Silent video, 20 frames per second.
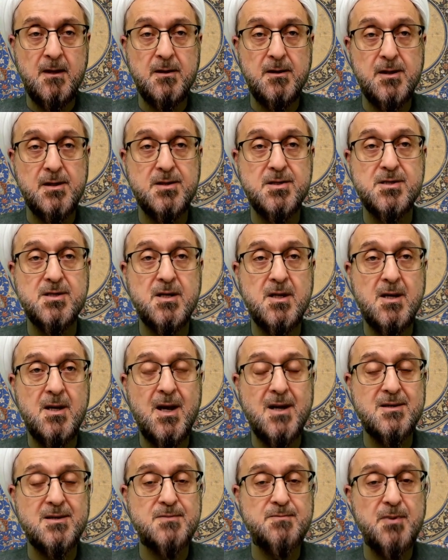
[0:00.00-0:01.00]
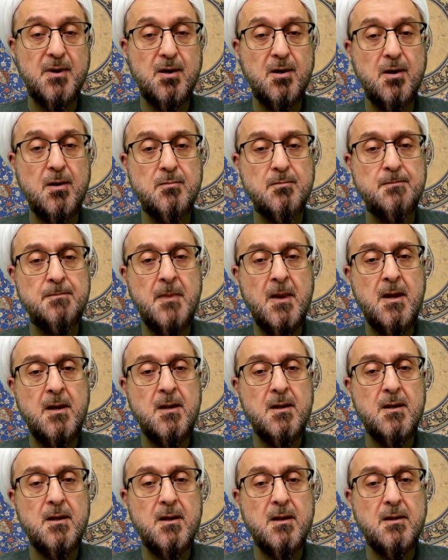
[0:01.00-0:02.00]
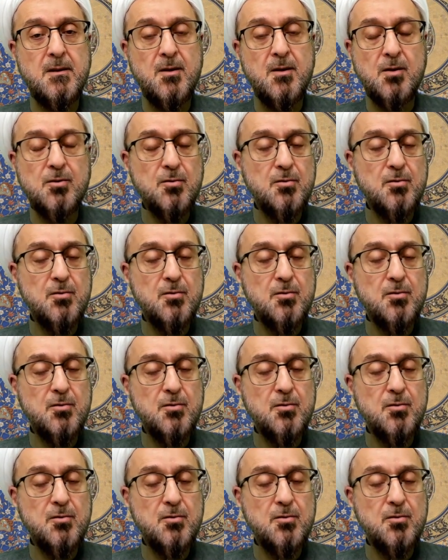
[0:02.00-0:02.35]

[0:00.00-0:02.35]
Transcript: This has become not